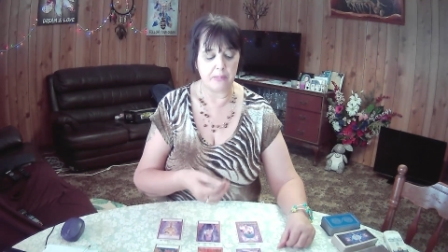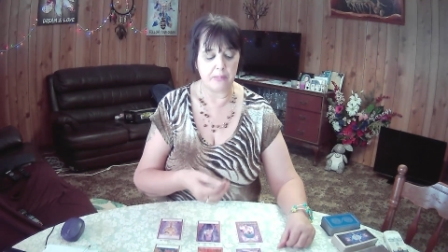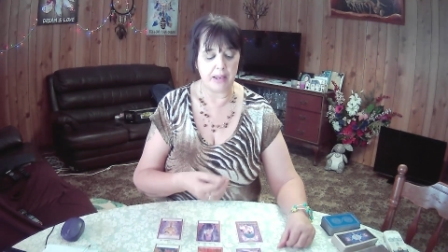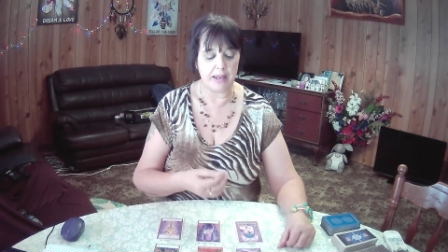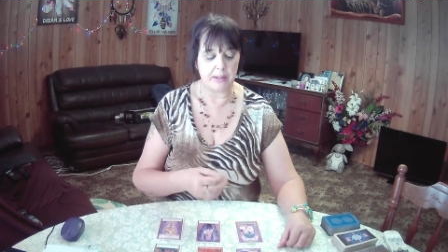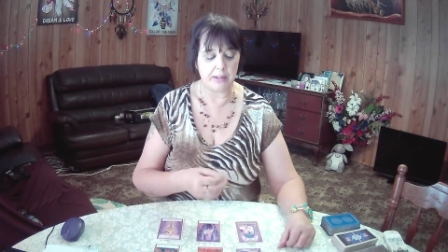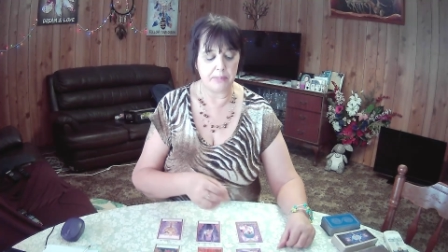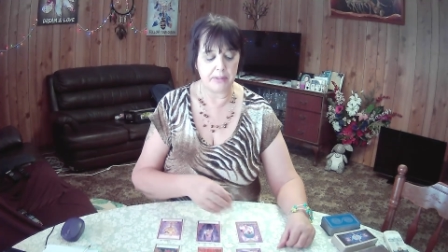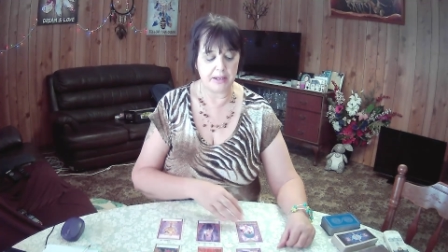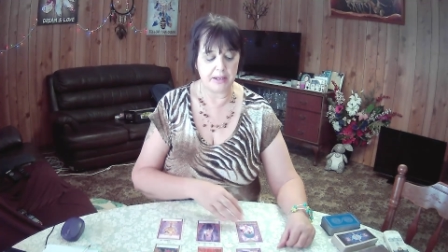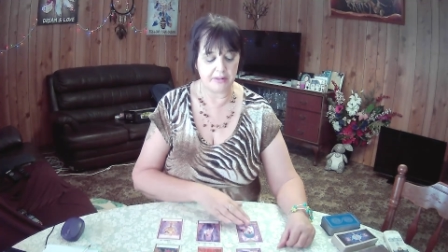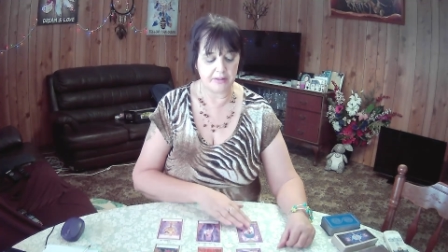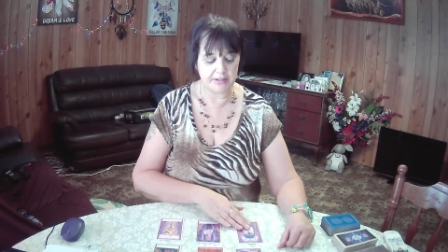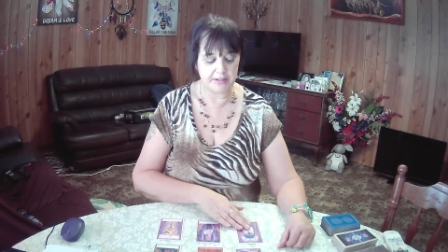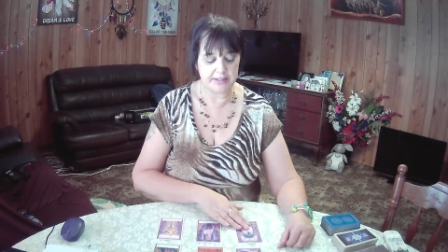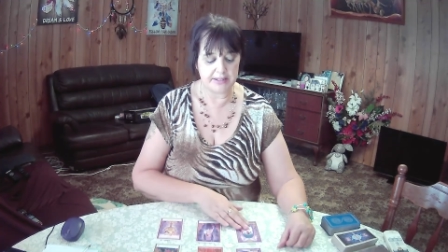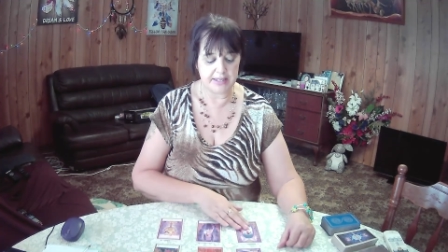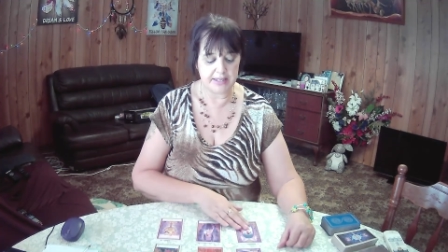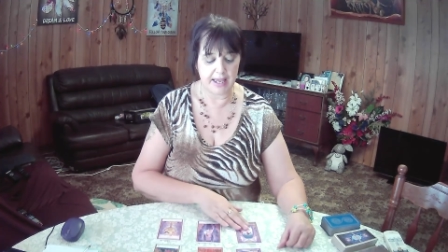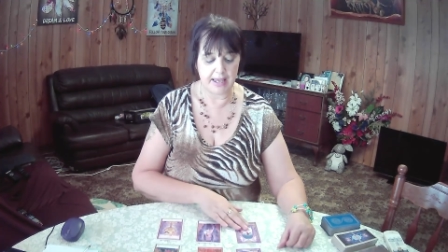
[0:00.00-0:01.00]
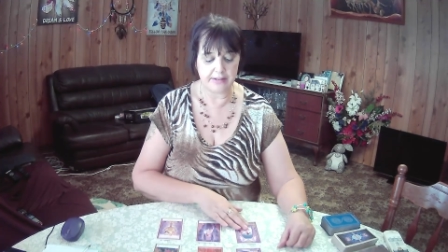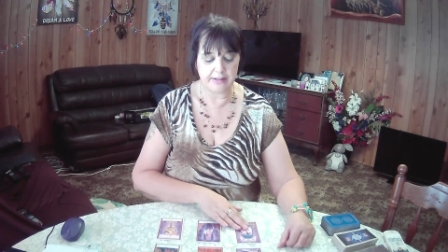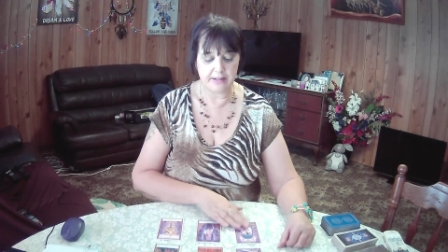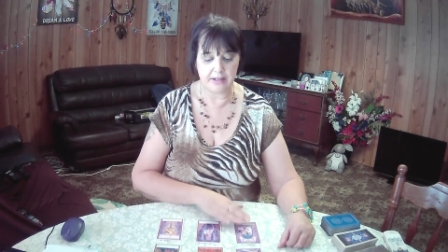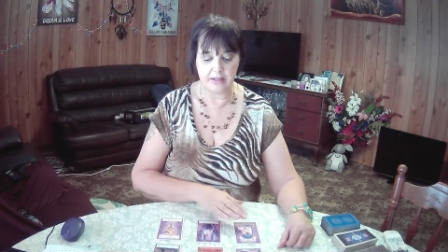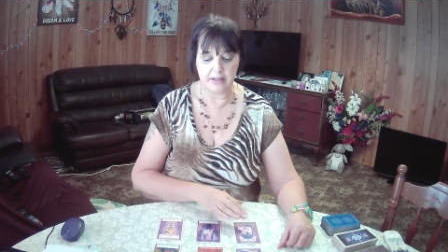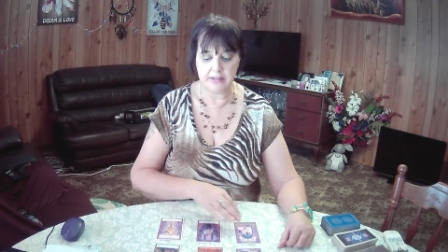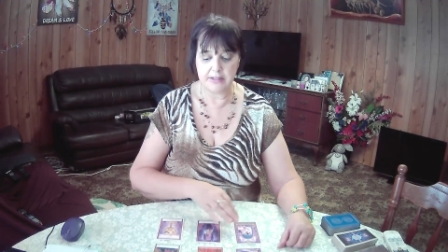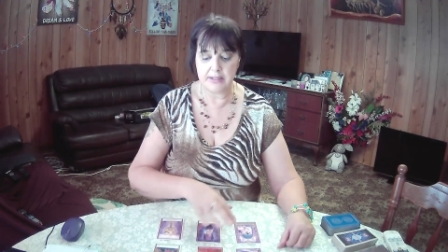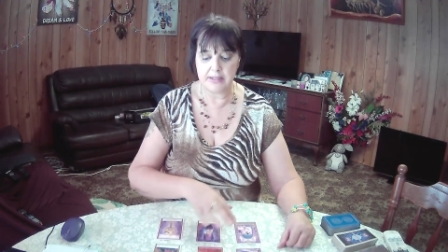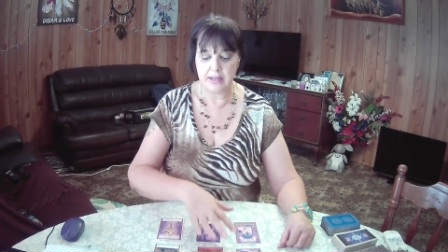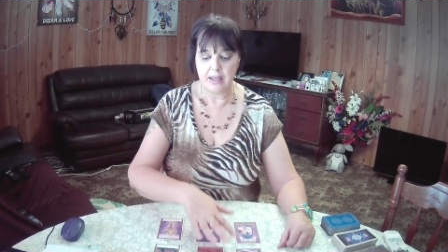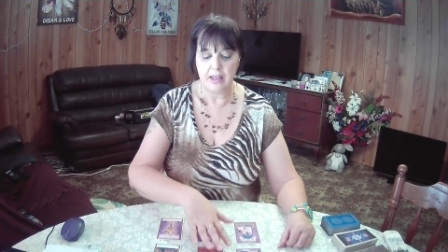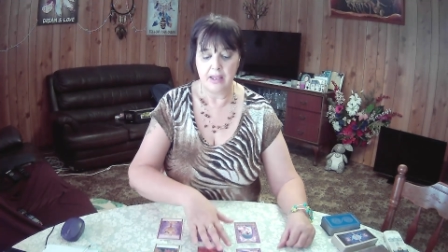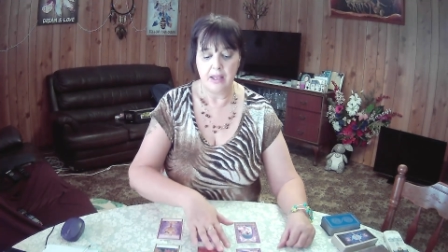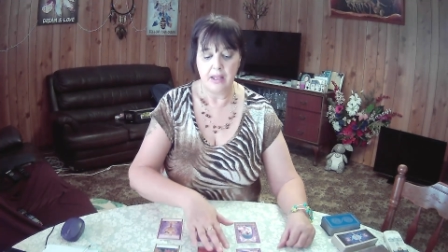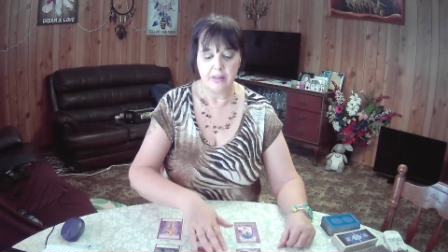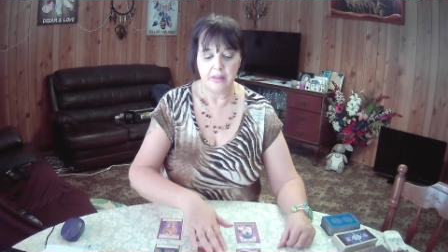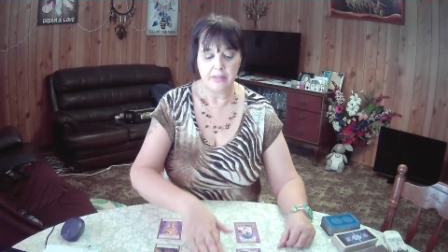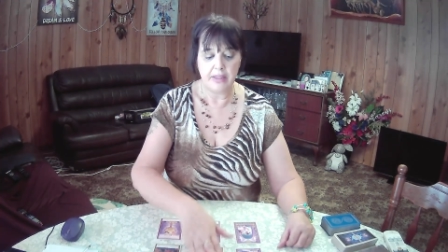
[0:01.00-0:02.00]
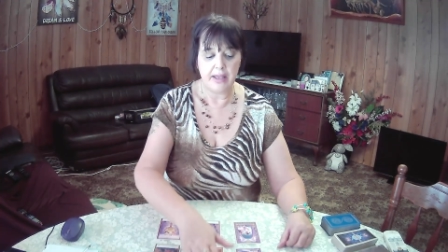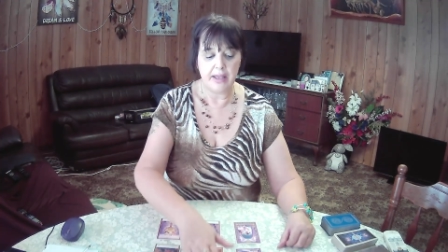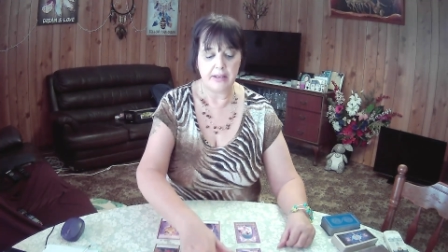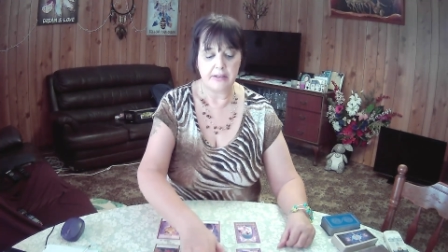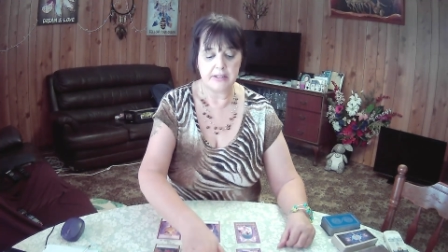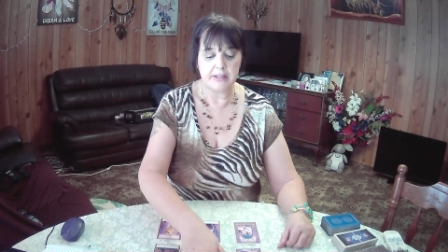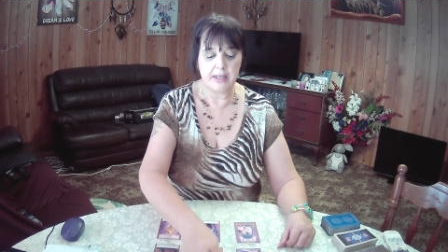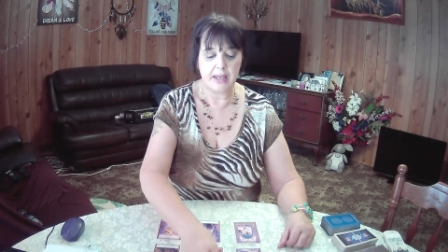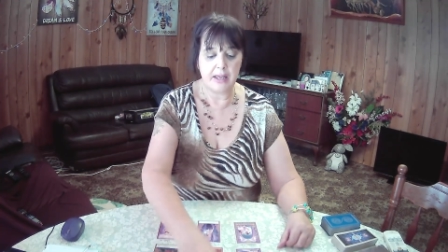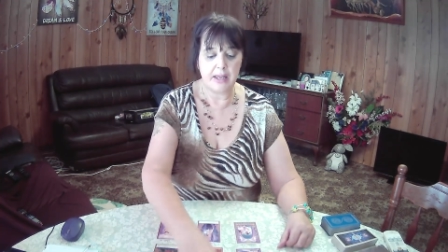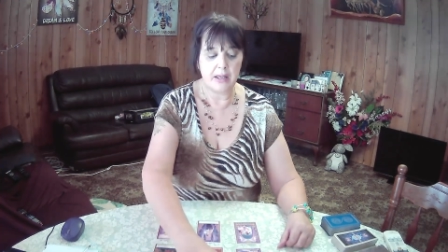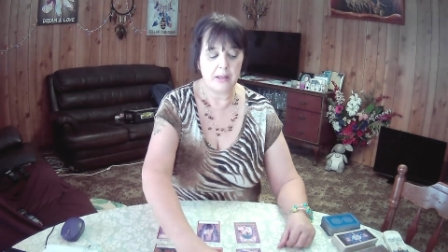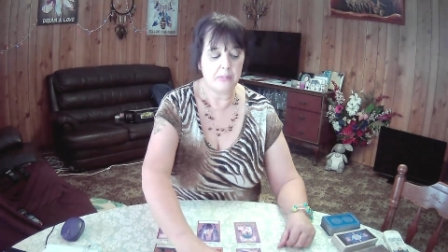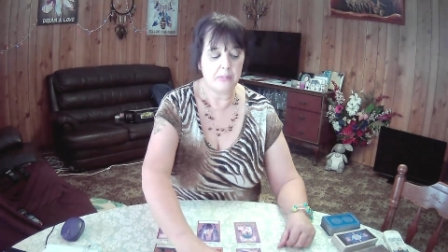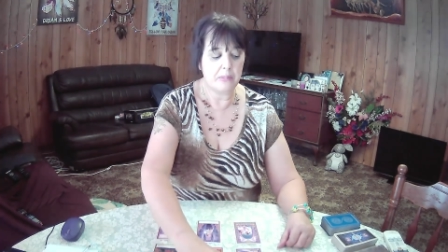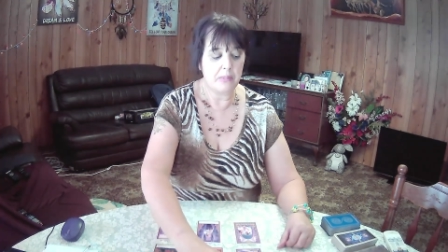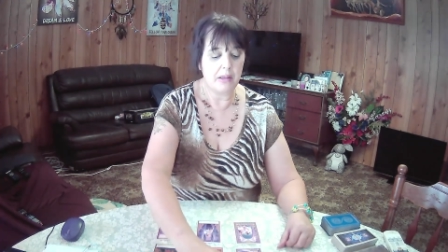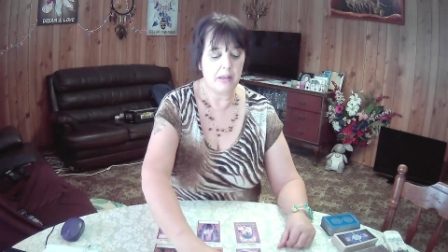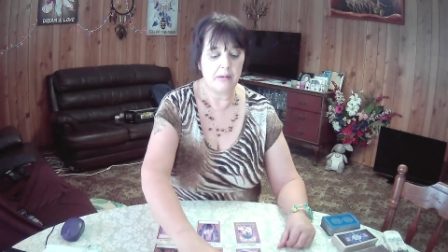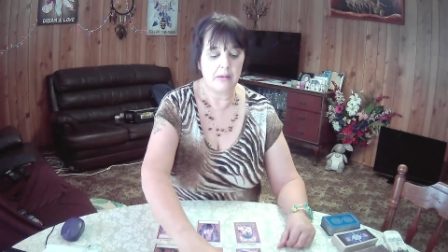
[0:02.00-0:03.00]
may be the sadness that um,